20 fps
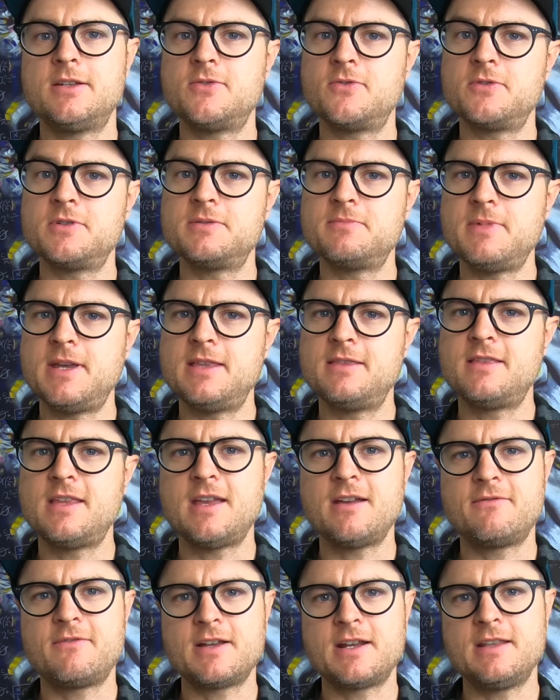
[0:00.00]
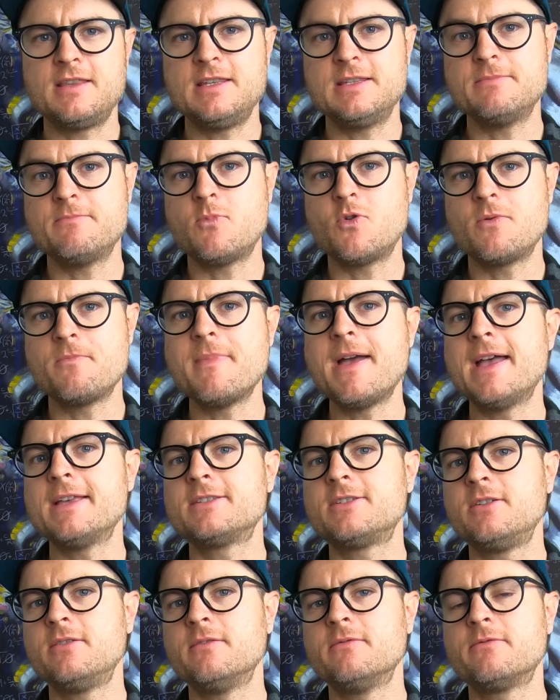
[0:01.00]
towards men. They have kind of these more
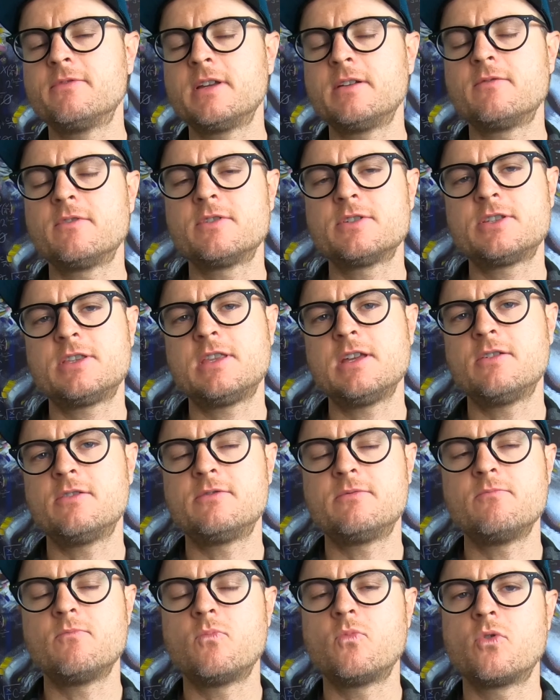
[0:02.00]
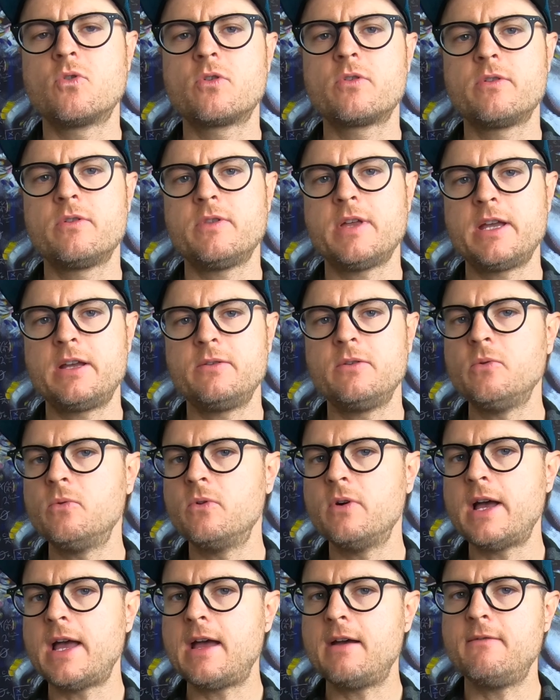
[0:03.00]
masculine flavors. They more than likely
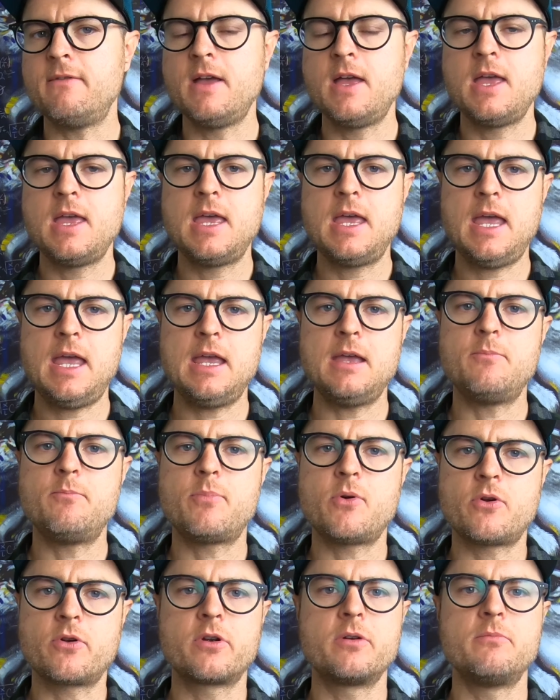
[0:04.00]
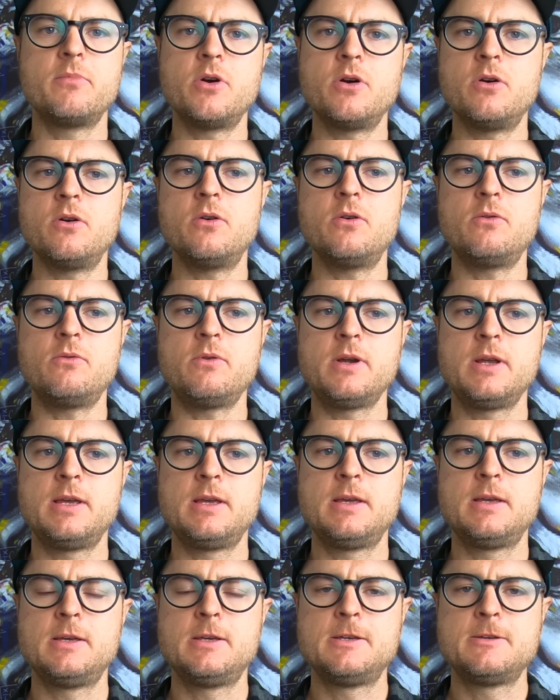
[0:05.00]
will have a bergamot
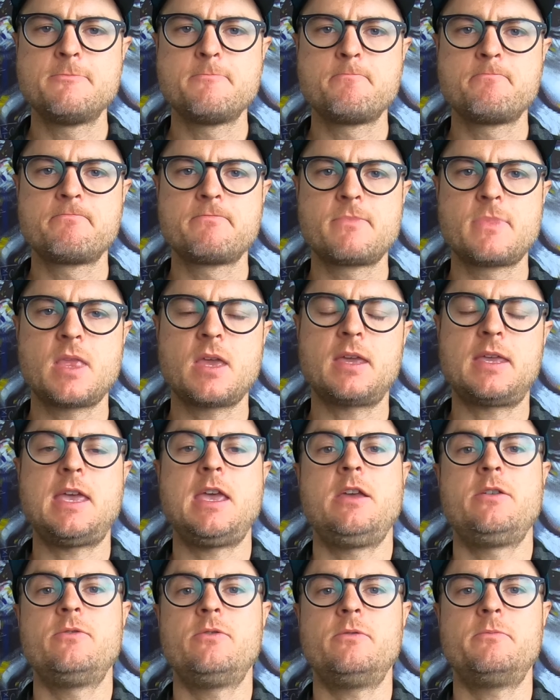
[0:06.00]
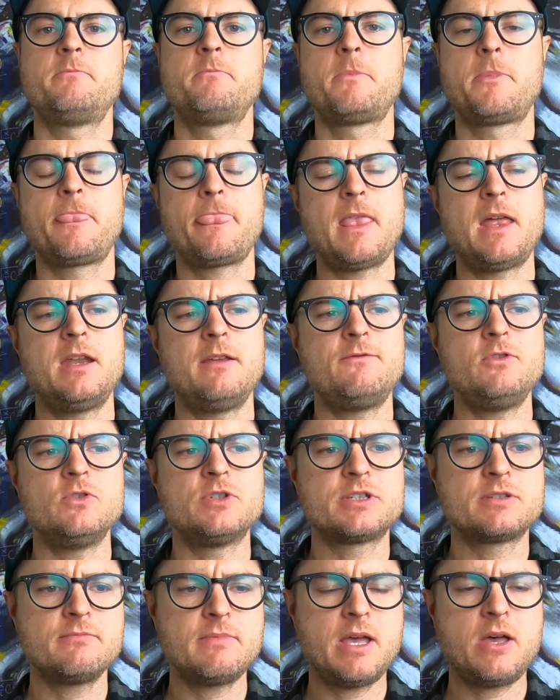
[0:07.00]
candle. And if you
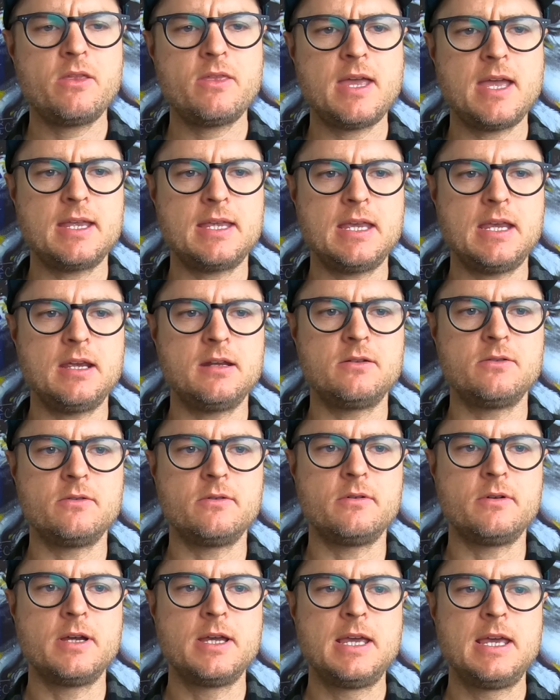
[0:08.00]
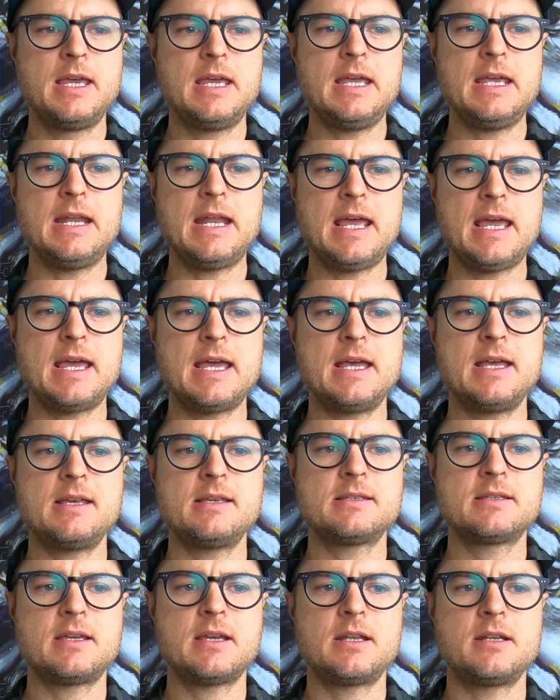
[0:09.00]
smell that candle, it
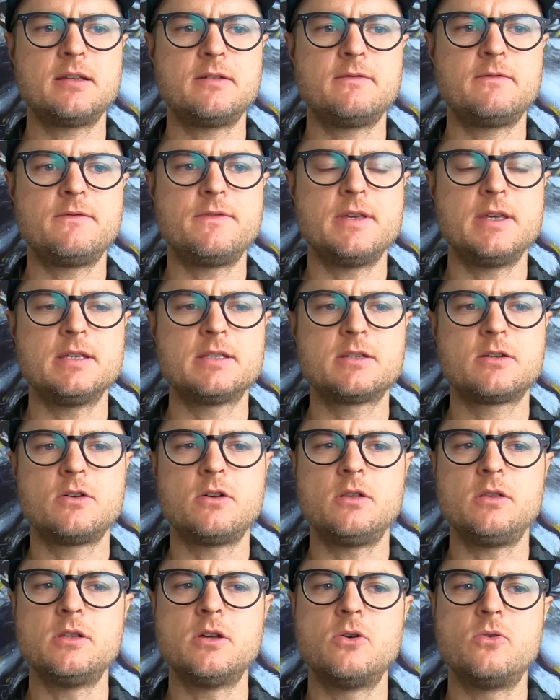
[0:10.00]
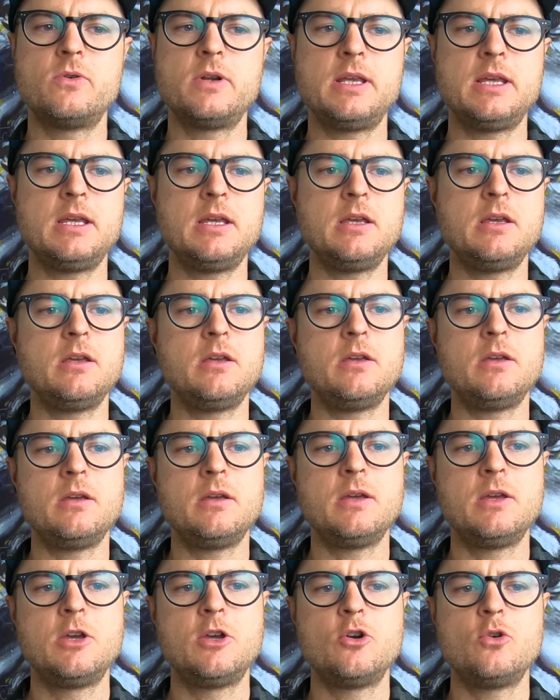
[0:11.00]
has kind of this
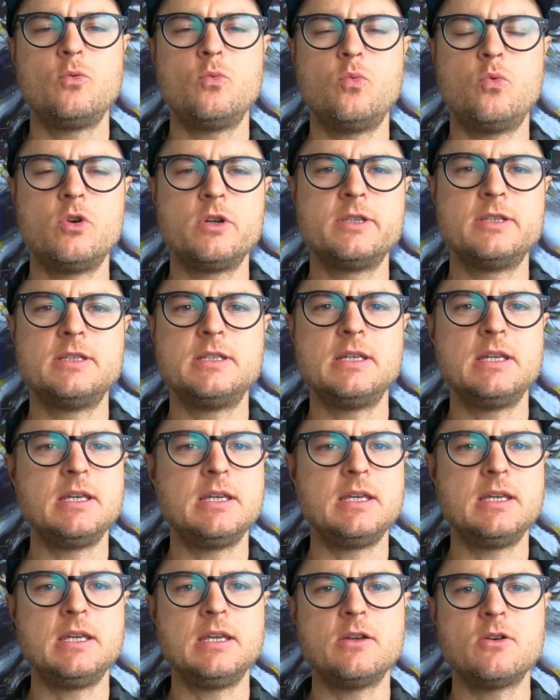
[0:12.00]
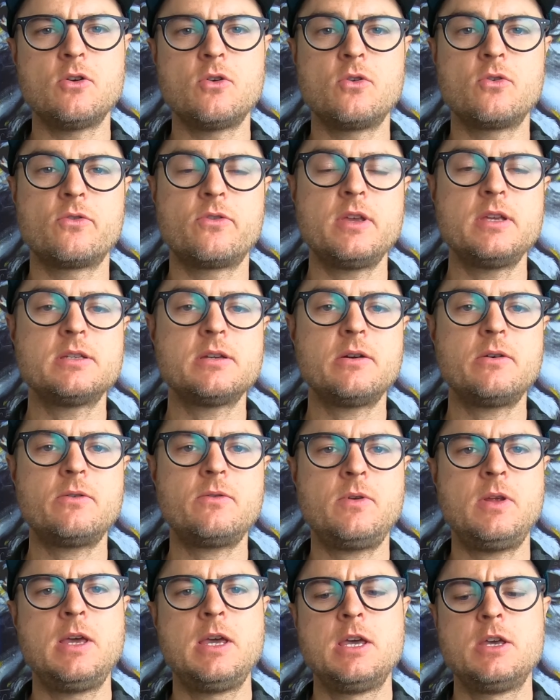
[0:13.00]
cologne-y, woodsy, earthy
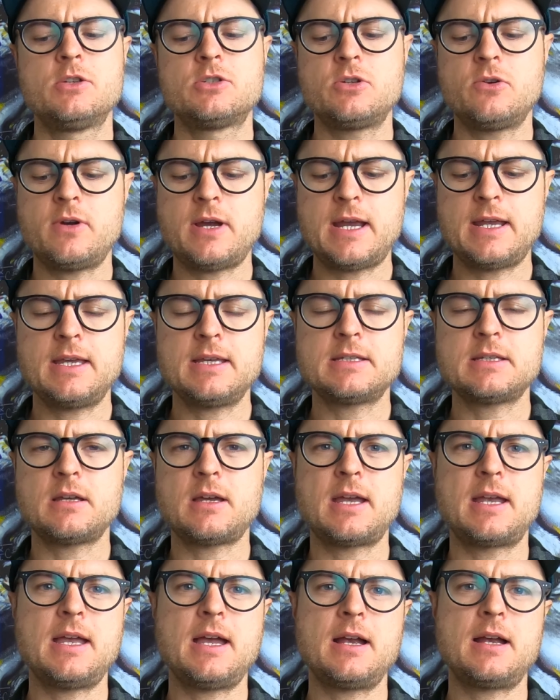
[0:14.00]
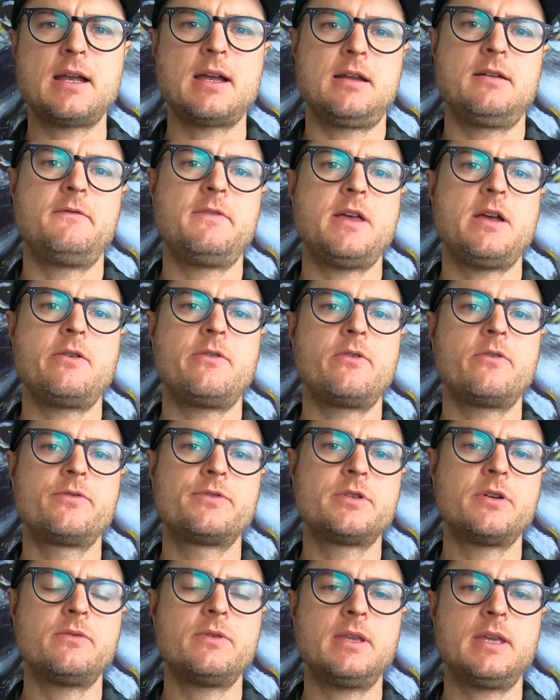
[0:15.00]
tone. So I guess I got kind of that
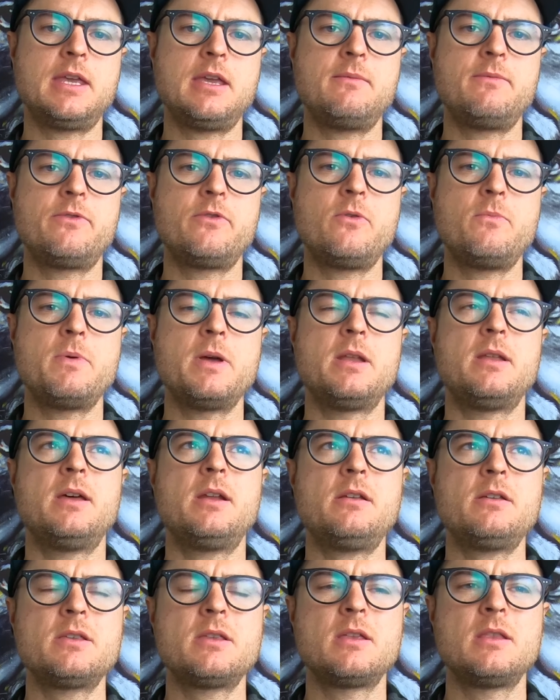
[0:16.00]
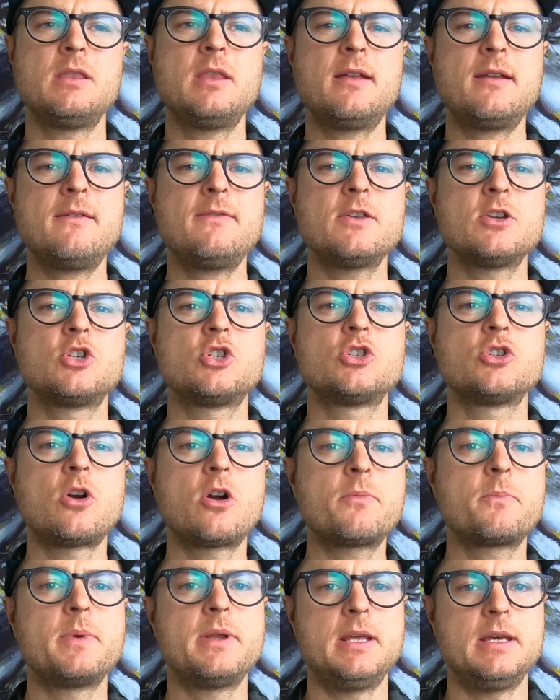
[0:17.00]
earth tone that came through, but none of the
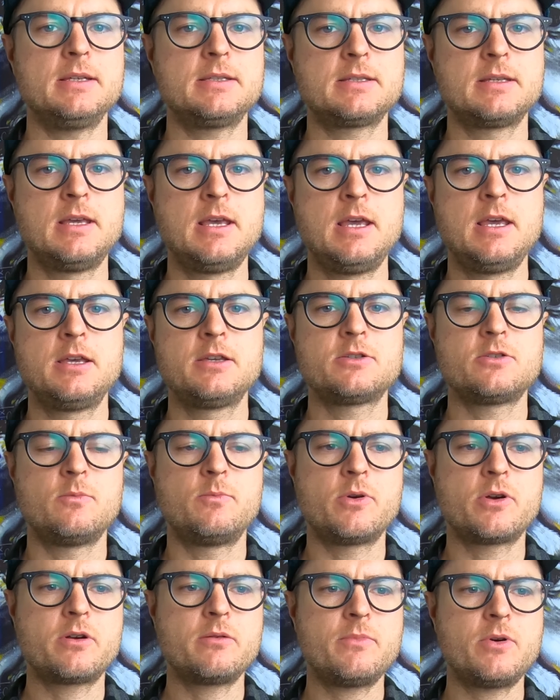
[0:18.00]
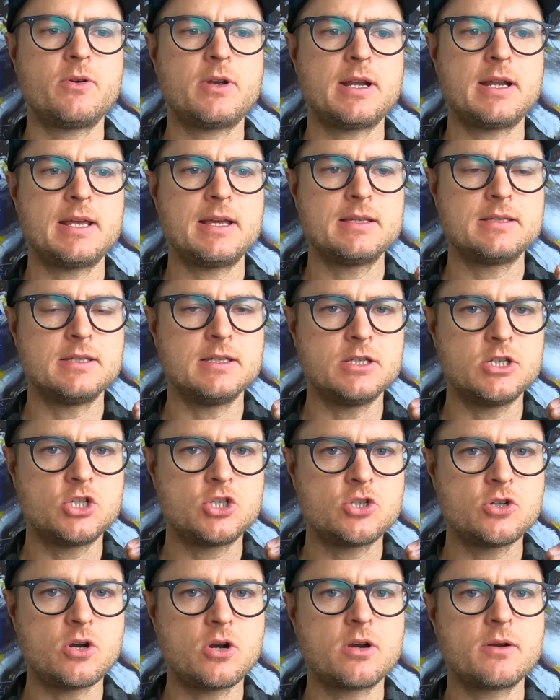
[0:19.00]
sharpness. So bergamot kind of has this
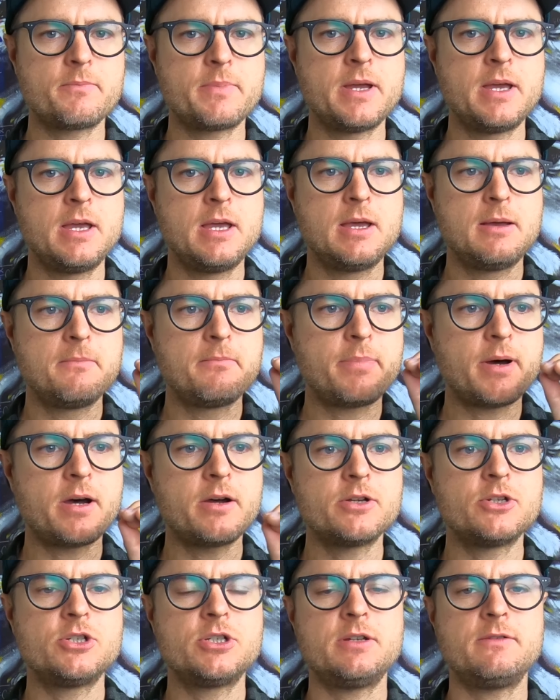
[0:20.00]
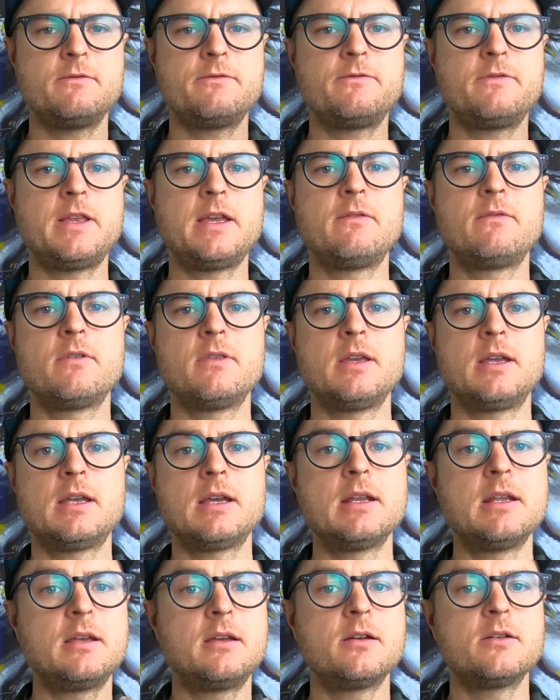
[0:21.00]
sharp, pungent flavor that
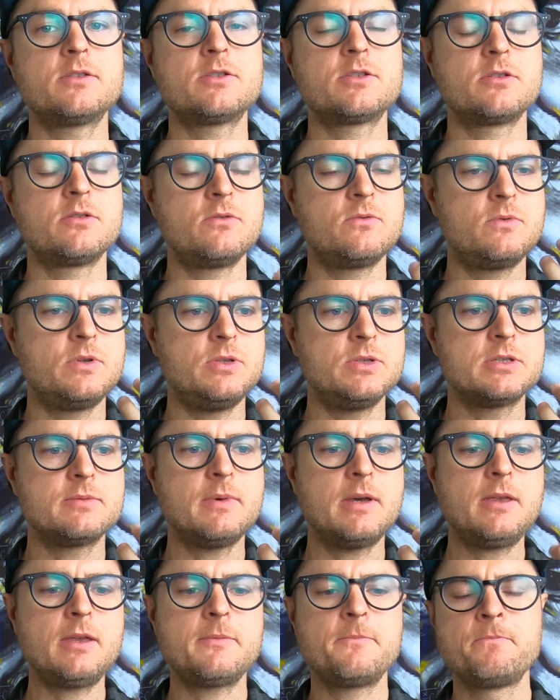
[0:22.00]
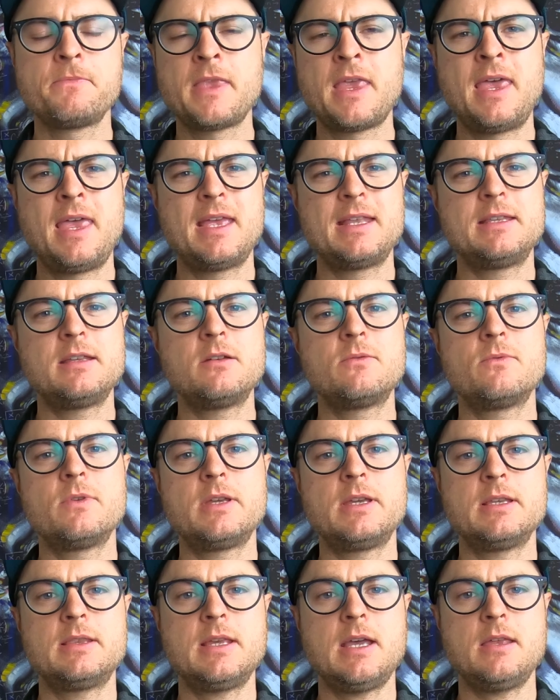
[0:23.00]
kind of cuts through when you smell it. Didn't
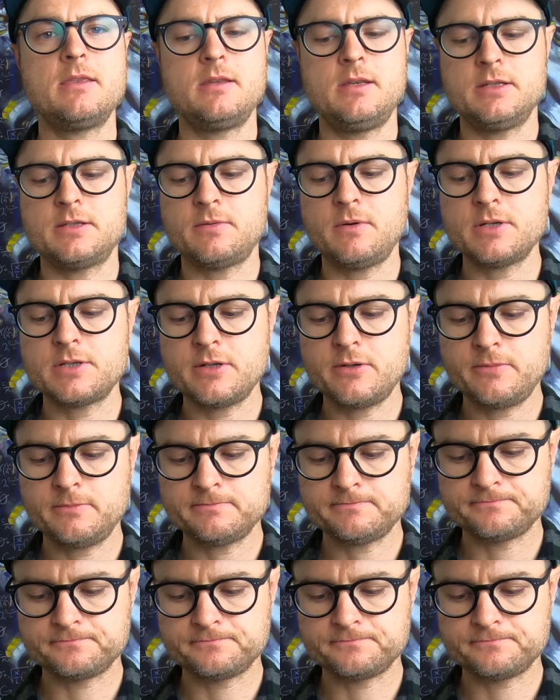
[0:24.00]
really get that in the espresso.